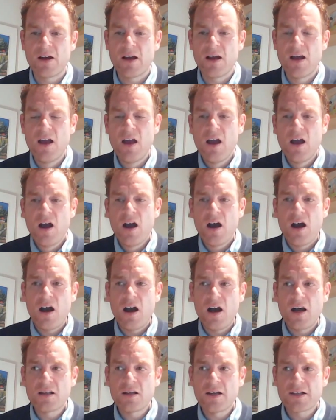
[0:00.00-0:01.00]

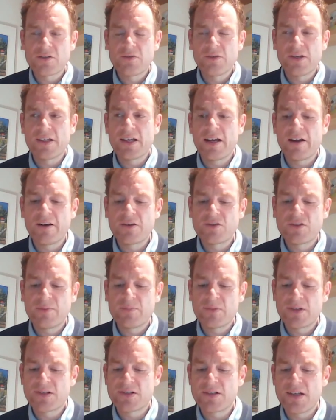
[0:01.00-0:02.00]
I like to encourage
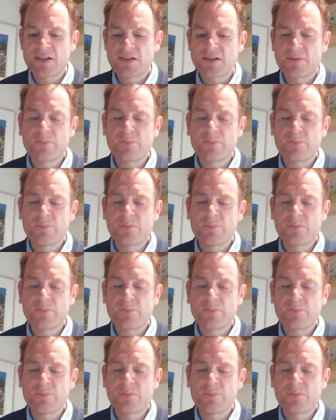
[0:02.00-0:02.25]
them to set